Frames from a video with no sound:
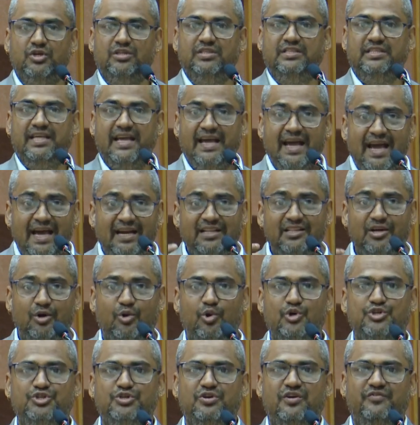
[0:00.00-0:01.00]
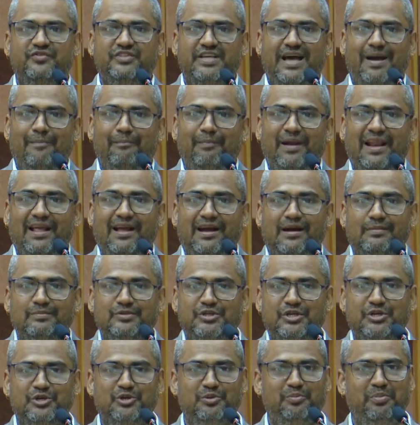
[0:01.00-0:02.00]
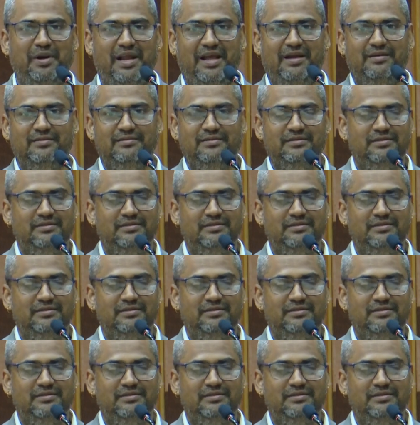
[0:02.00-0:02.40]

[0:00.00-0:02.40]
there the question of sampling comes into play.